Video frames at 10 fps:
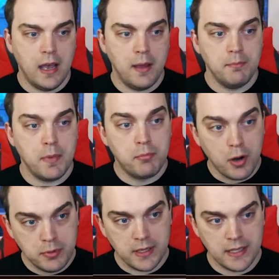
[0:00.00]

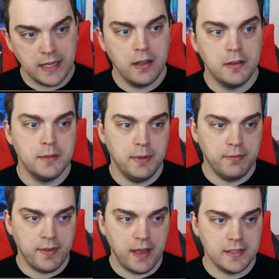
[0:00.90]
appropriate link to be
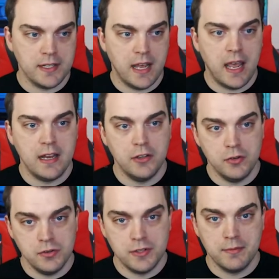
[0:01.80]
found and
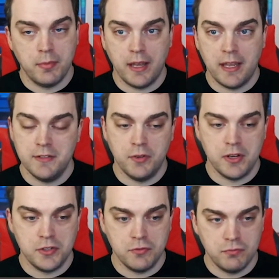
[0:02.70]
used by each of you
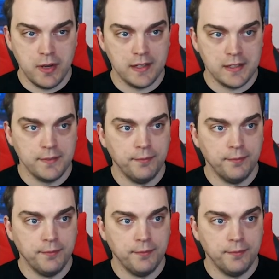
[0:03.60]
as you read it.